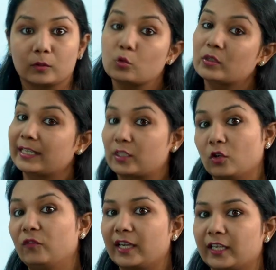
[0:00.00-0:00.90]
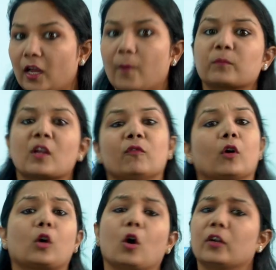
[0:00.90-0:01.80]
two sets of data
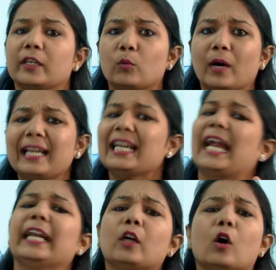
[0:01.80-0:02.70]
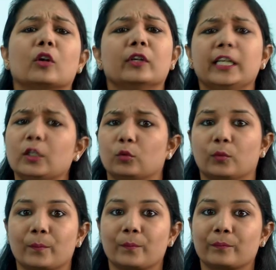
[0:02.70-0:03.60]
for colony 1 and colony 2,
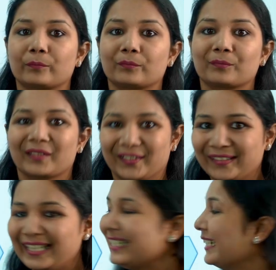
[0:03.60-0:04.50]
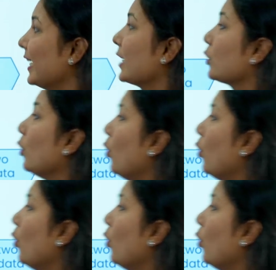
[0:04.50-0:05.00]
right? So